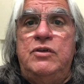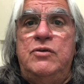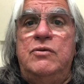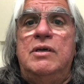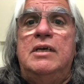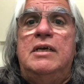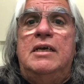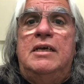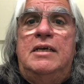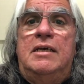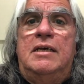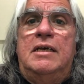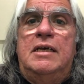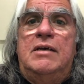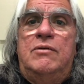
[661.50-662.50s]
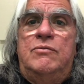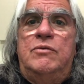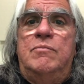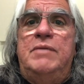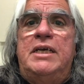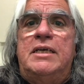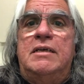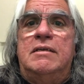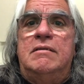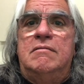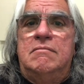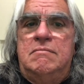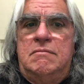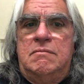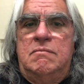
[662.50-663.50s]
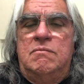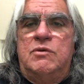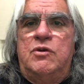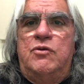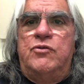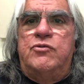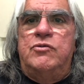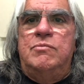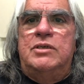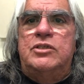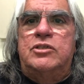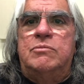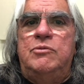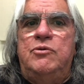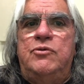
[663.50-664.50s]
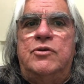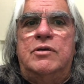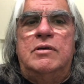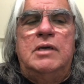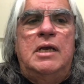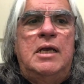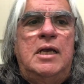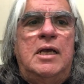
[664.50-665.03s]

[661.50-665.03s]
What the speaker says: you will make it go through much smoother.